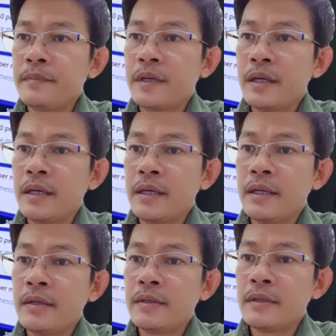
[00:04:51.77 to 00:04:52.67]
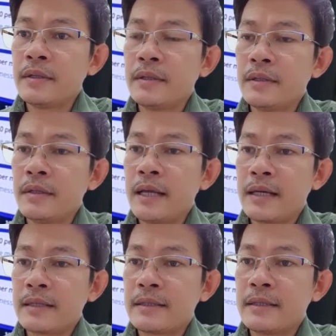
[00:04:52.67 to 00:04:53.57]
Okay, and then
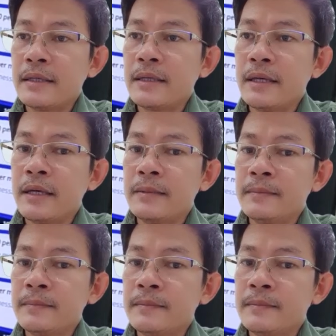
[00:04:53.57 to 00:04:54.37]
next again,